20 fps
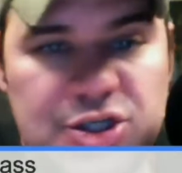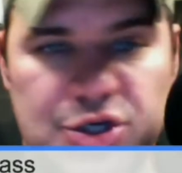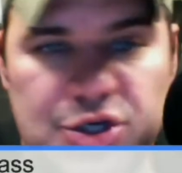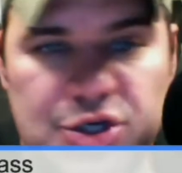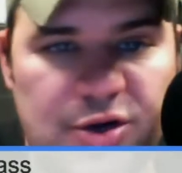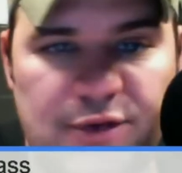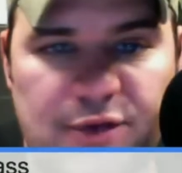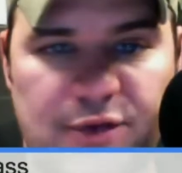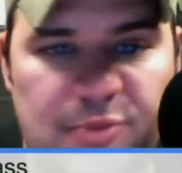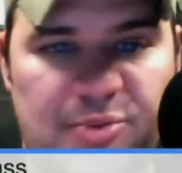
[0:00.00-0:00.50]

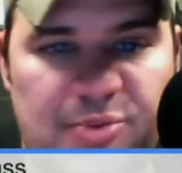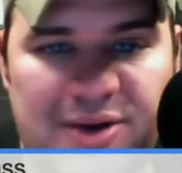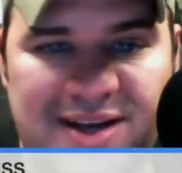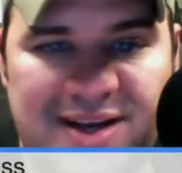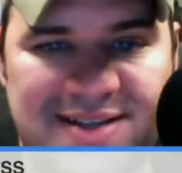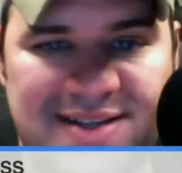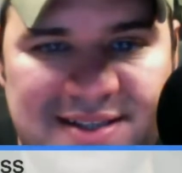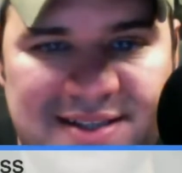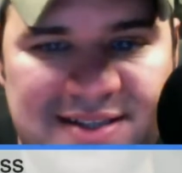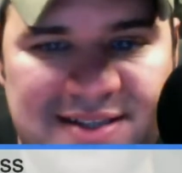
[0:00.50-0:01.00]
you for
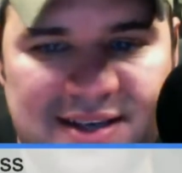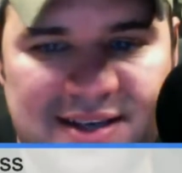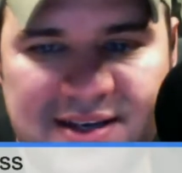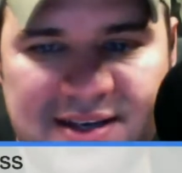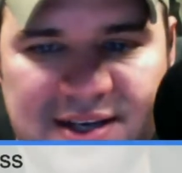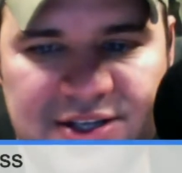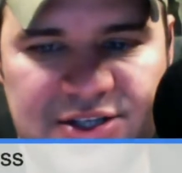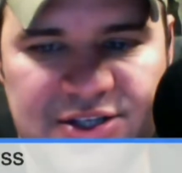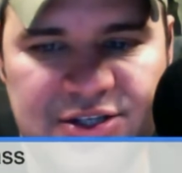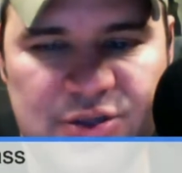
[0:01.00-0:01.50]
pre-existing
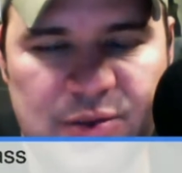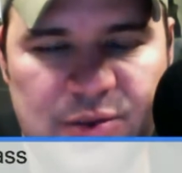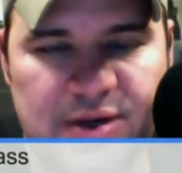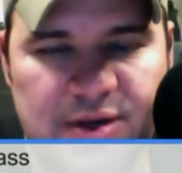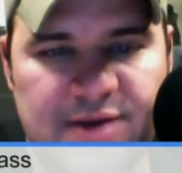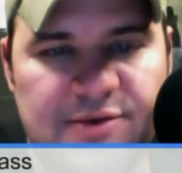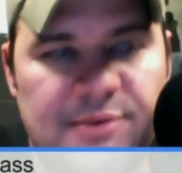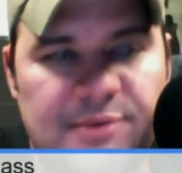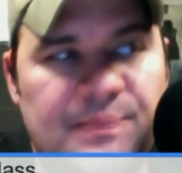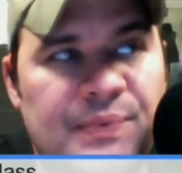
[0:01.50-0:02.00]
conditions or
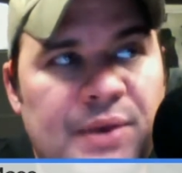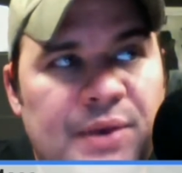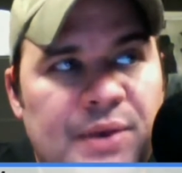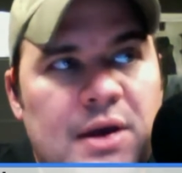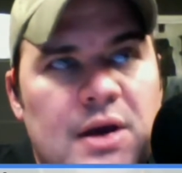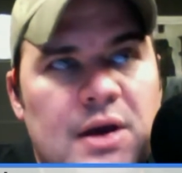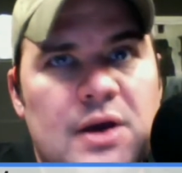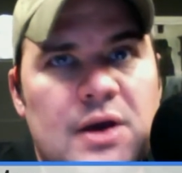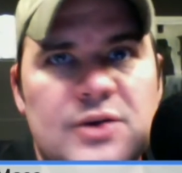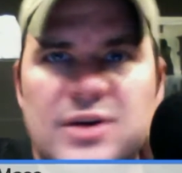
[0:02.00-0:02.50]
whatever.
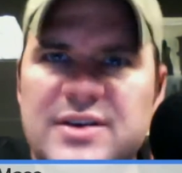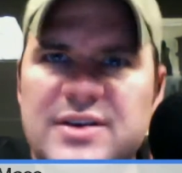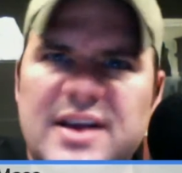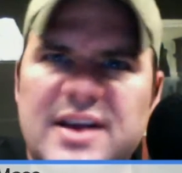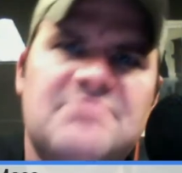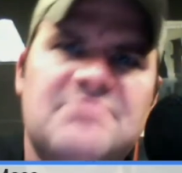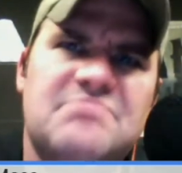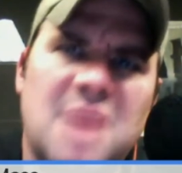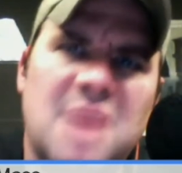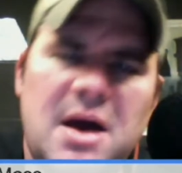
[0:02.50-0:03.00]
So I was
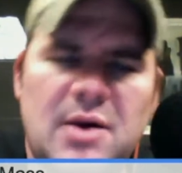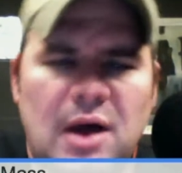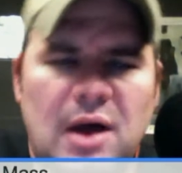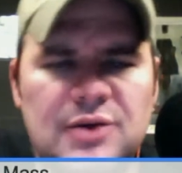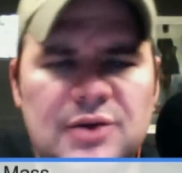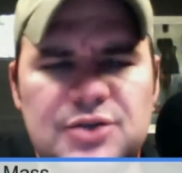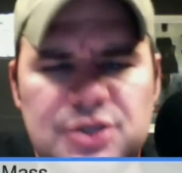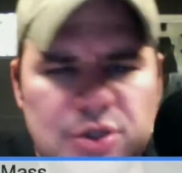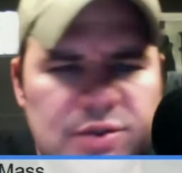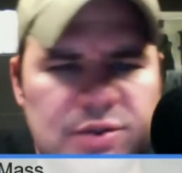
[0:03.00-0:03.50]
like, well,
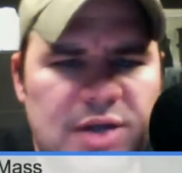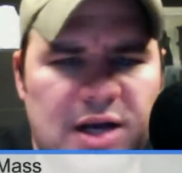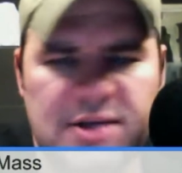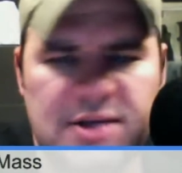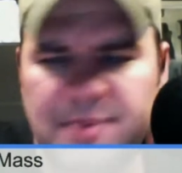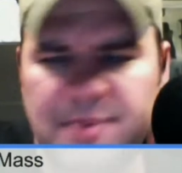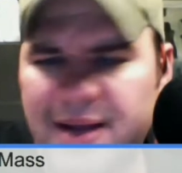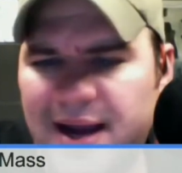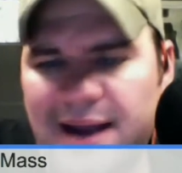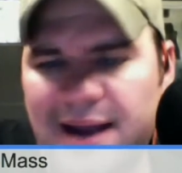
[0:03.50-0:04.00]
I'll just go talk
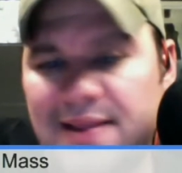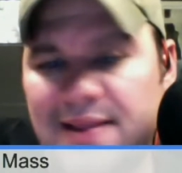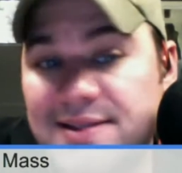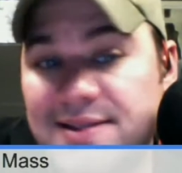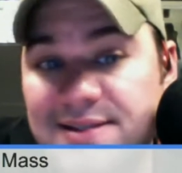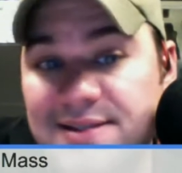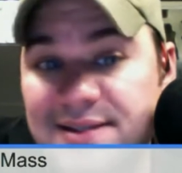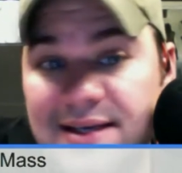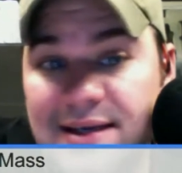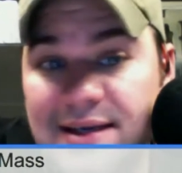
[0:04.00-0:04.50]
to my guy.
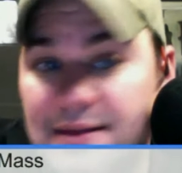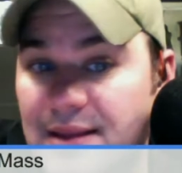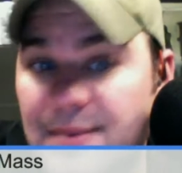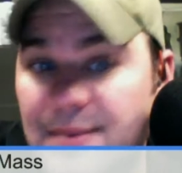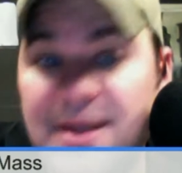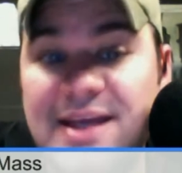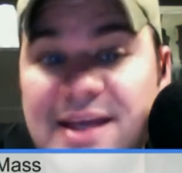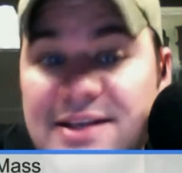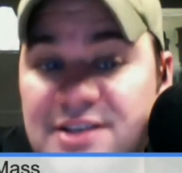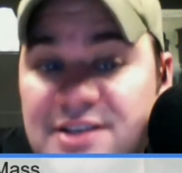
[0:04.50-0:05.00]
Let's see. Let
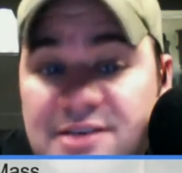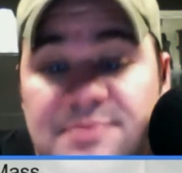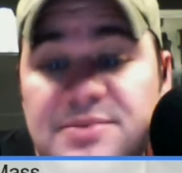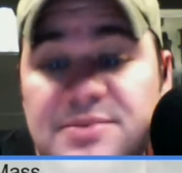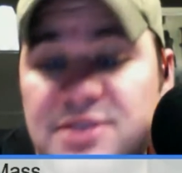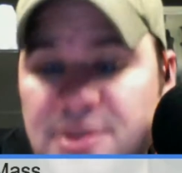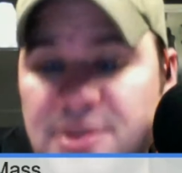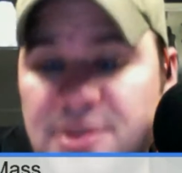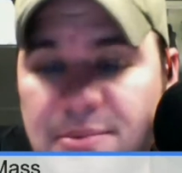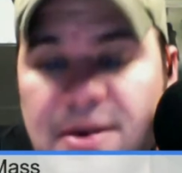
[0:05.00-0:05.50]
me get
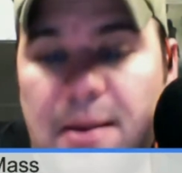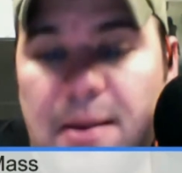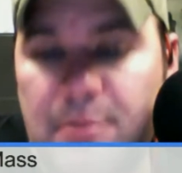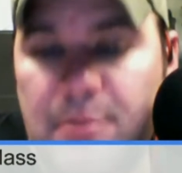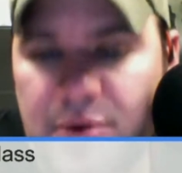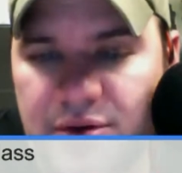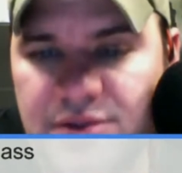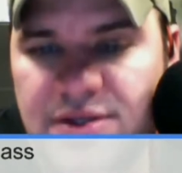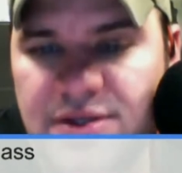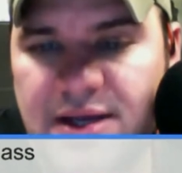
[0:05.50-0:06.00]
some
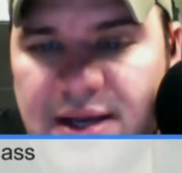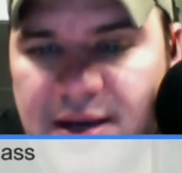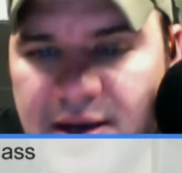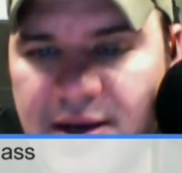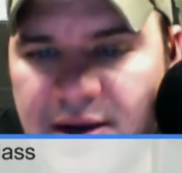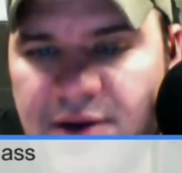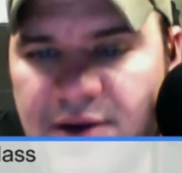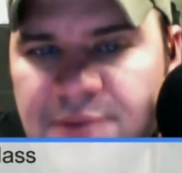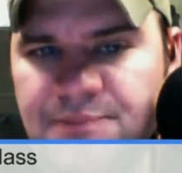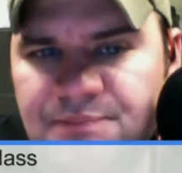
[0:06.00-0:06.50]
numbers. Like,
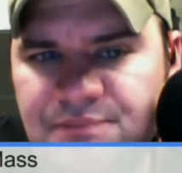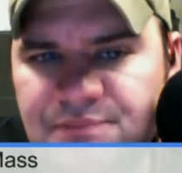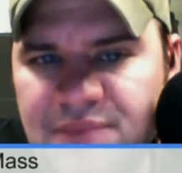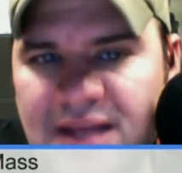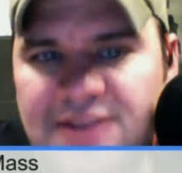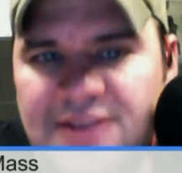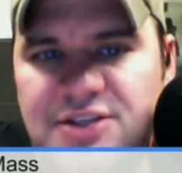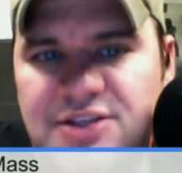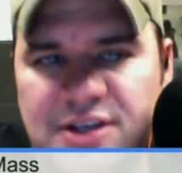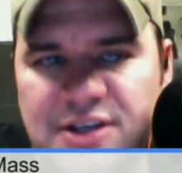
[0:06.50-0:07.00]

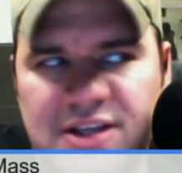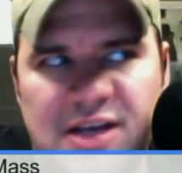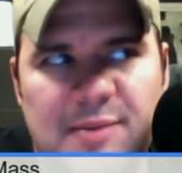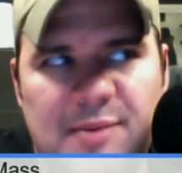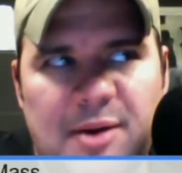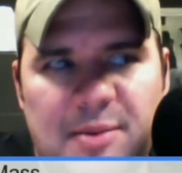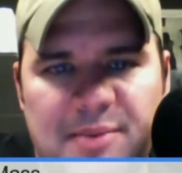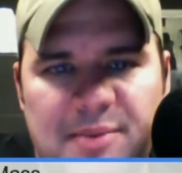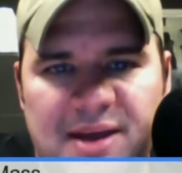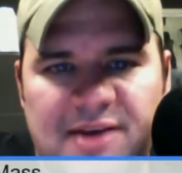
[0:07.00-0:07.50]
that's a good thing
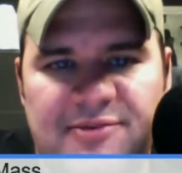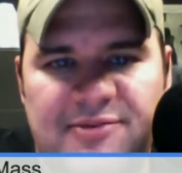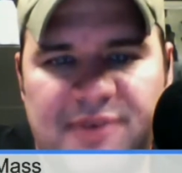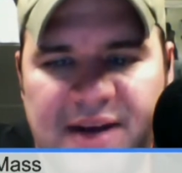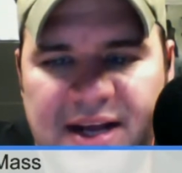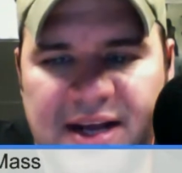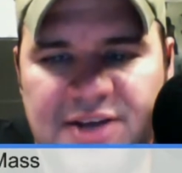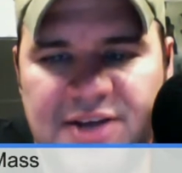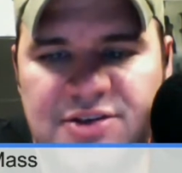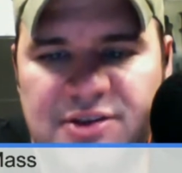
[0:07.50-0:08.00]
about being a
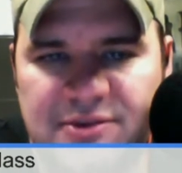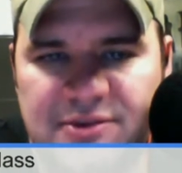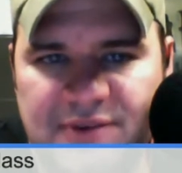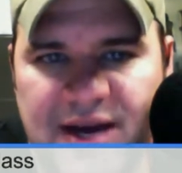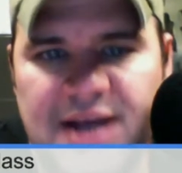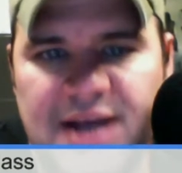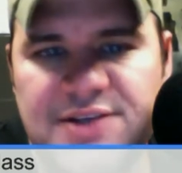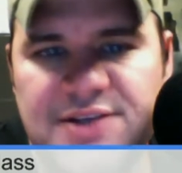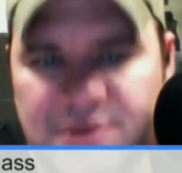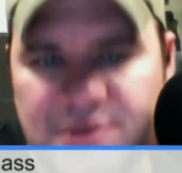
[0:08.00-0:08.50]
financial
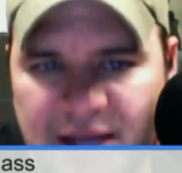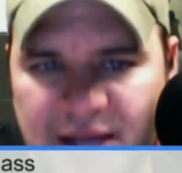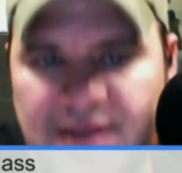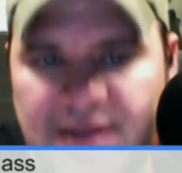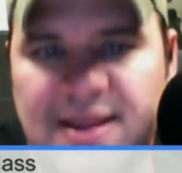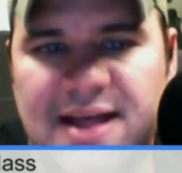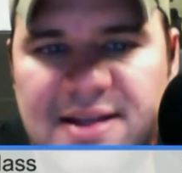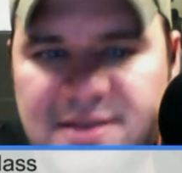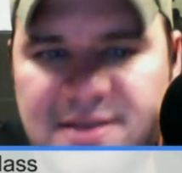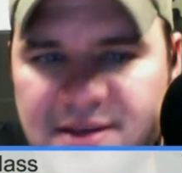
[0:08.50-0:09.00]
advisor. Like,
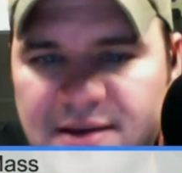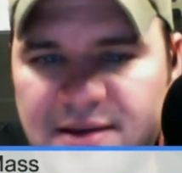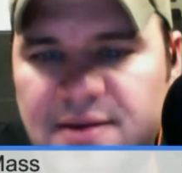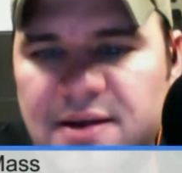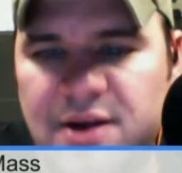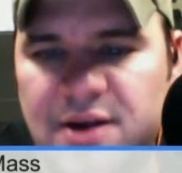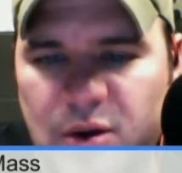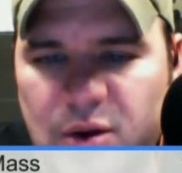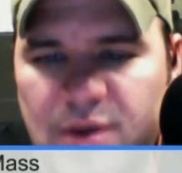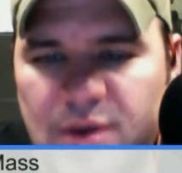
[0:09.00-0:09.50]
that's
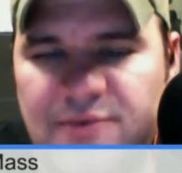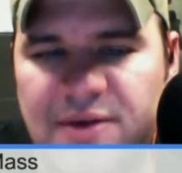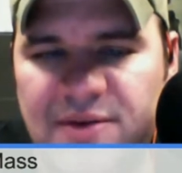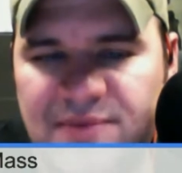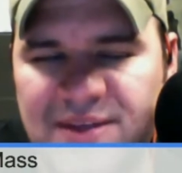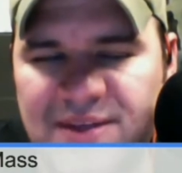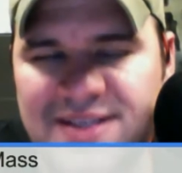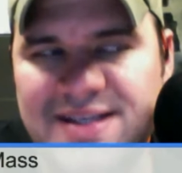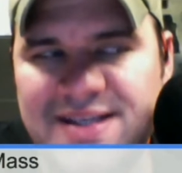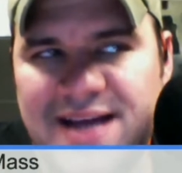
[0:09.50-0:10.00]

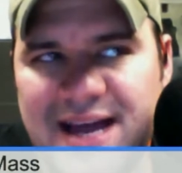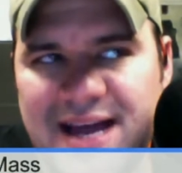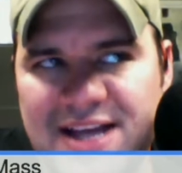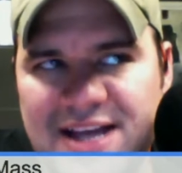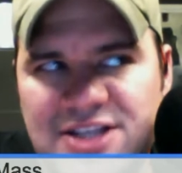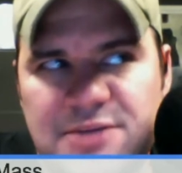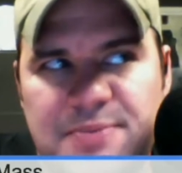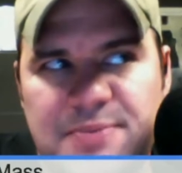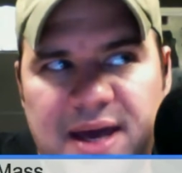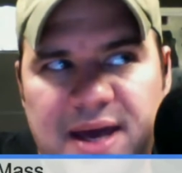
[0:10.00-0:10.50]
if this guy
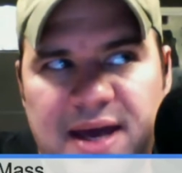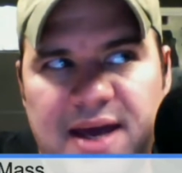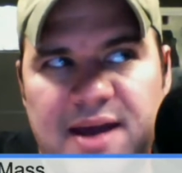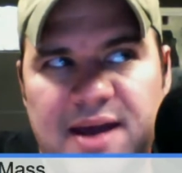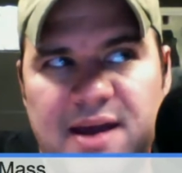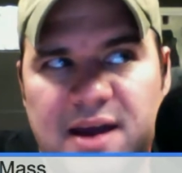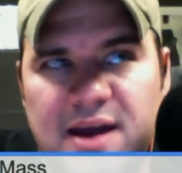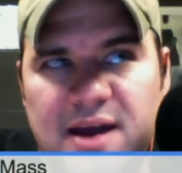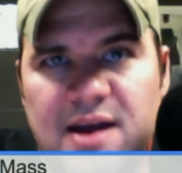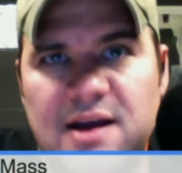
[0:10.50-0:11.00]
has to
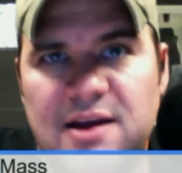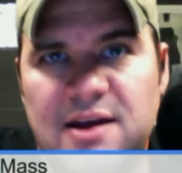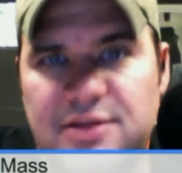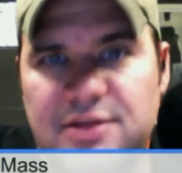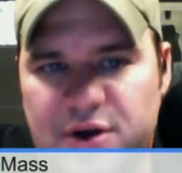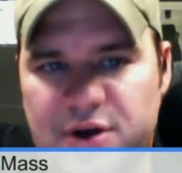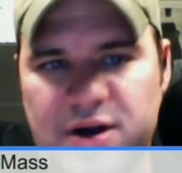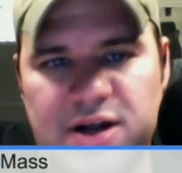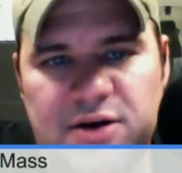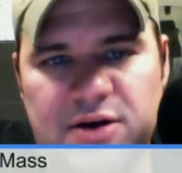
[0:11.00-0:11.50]
pay
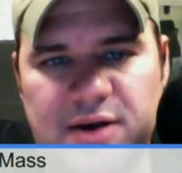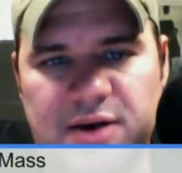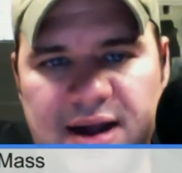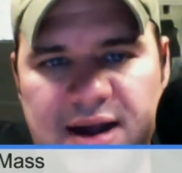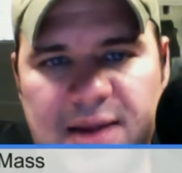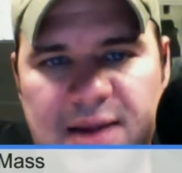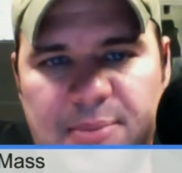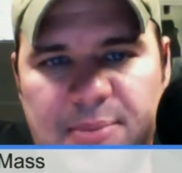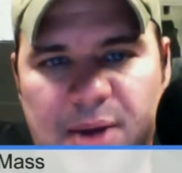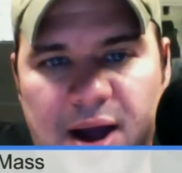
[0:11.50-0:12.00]

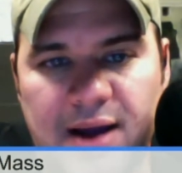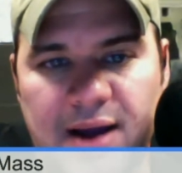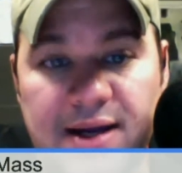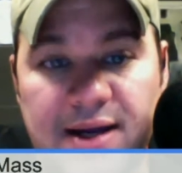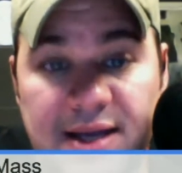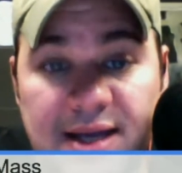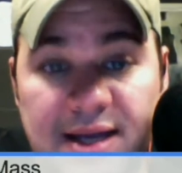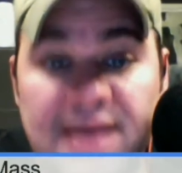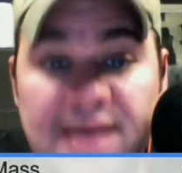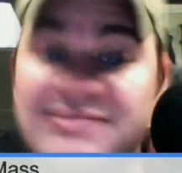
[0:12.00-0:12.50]
$30,000 out of pocket
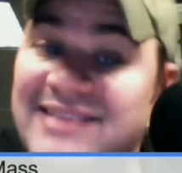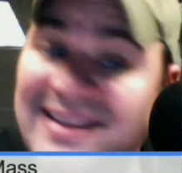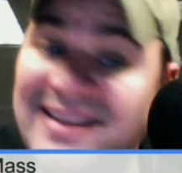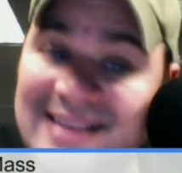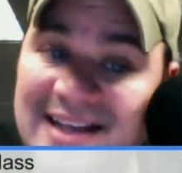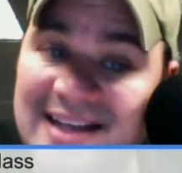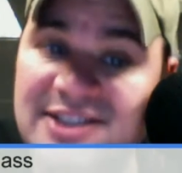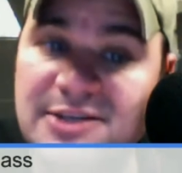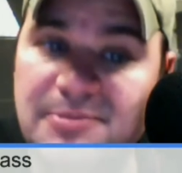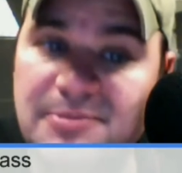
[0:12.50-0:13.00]
again, like
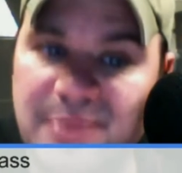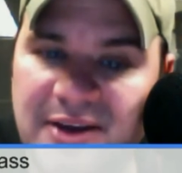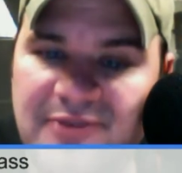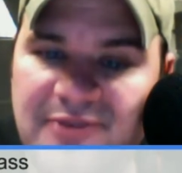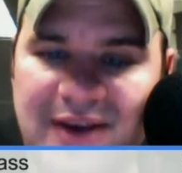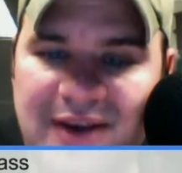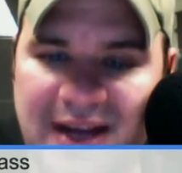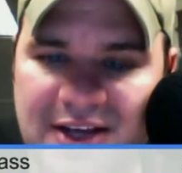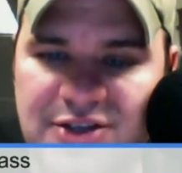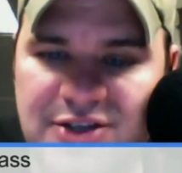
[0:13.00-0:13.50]
that's a big
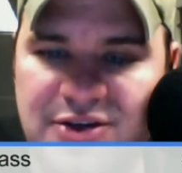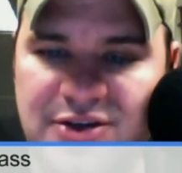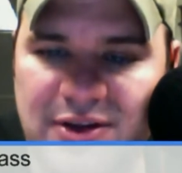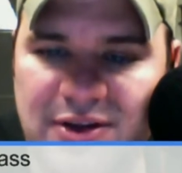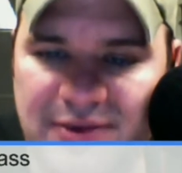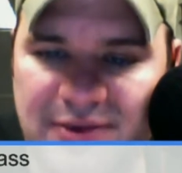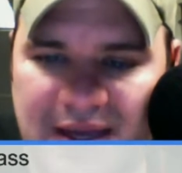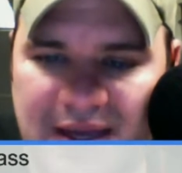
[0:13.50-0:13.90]
financial event.